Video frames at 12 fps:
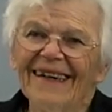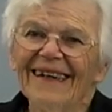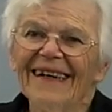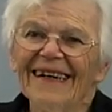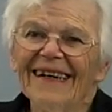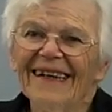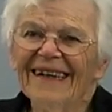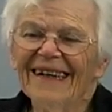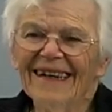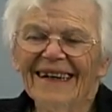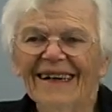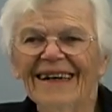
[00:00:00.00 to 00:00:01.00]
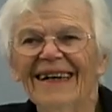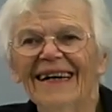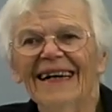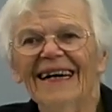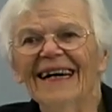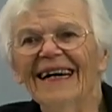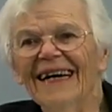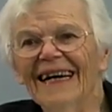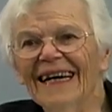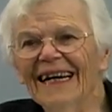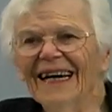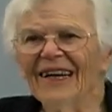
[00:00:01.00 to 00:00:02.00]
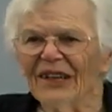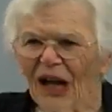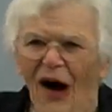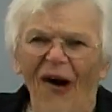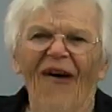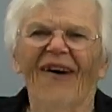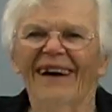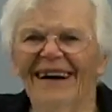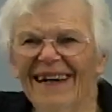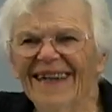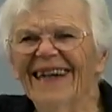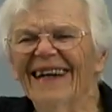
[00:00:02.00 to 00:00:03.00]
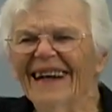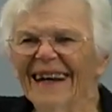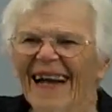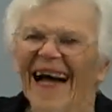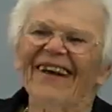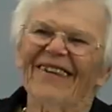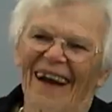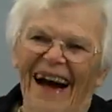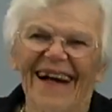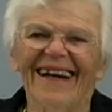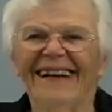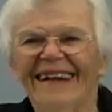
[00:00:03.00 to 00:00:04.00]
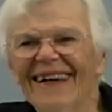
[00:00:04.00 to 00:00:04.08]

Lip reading: So that sounds like an unequivocal, no, we shouldn't adjust our grading scale.